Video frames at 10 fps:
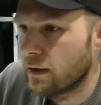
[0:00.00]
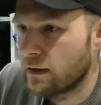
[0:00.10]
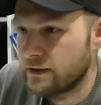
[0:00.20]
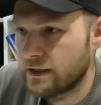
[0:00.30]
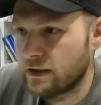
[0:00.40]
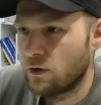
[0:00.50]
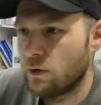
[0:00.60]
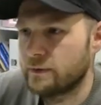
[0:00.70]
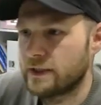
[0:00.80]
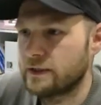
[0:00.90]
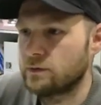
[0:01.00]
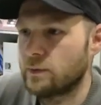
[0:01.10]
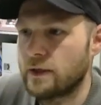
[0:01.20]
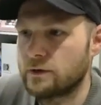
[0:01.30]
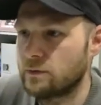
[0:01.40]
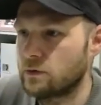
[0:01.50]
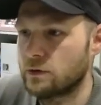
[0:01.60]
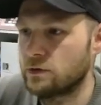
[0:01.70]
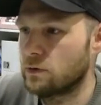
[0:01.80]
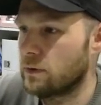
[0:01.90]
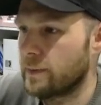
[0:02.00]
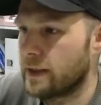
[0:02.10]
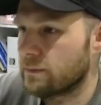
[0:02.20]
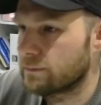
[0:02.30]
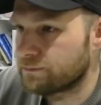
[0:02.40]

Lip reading: He said, I was asking someone else, I'm not quite sure what he meant.